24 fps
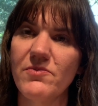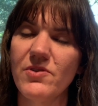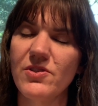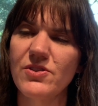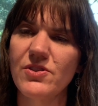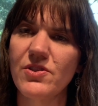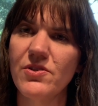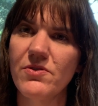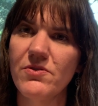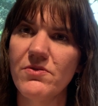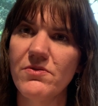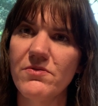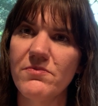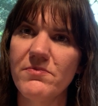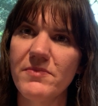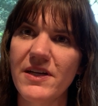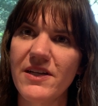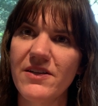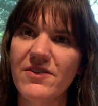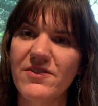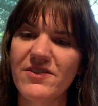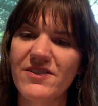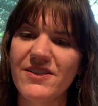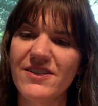attune
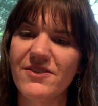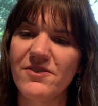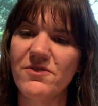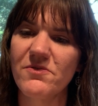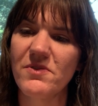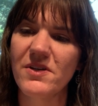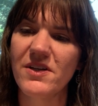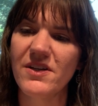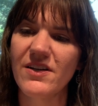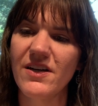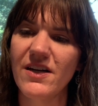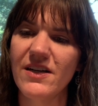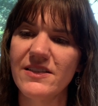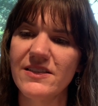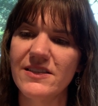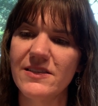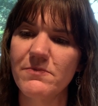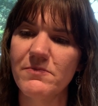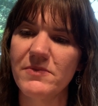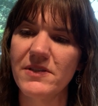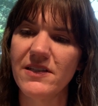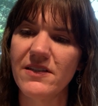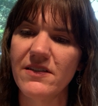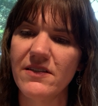better to what God's
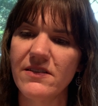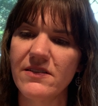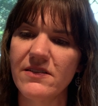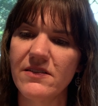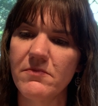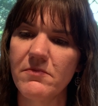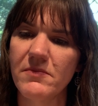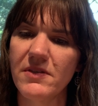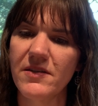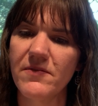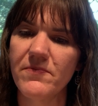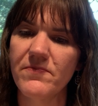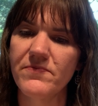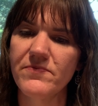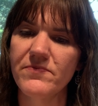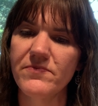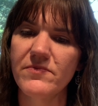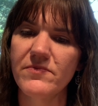speaking to me.